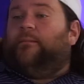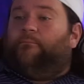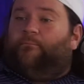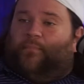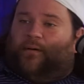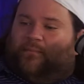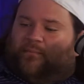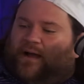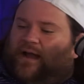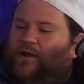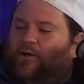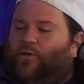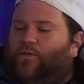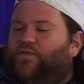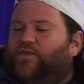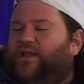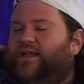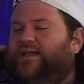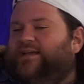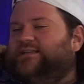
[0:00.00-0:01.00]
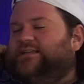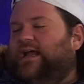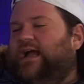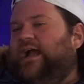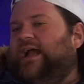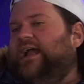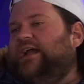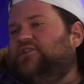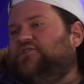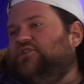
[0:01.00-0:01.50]
but my whole thing is
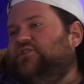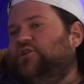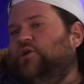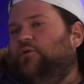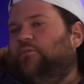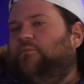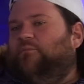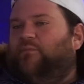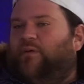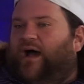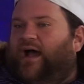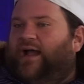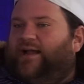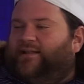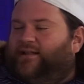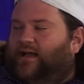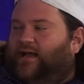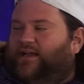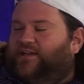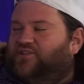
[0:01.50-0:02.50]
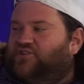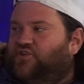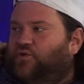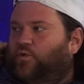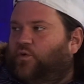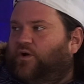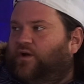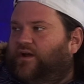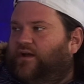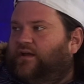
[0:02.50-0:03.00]
I actually don't mind the high
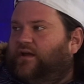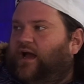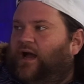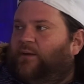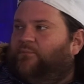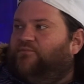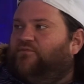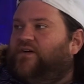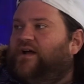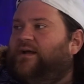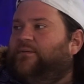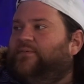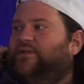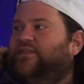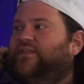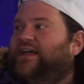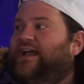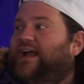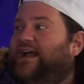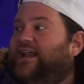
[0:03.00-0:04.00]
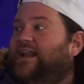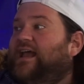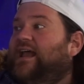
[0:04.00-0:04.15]
scoring. I'm fine with that.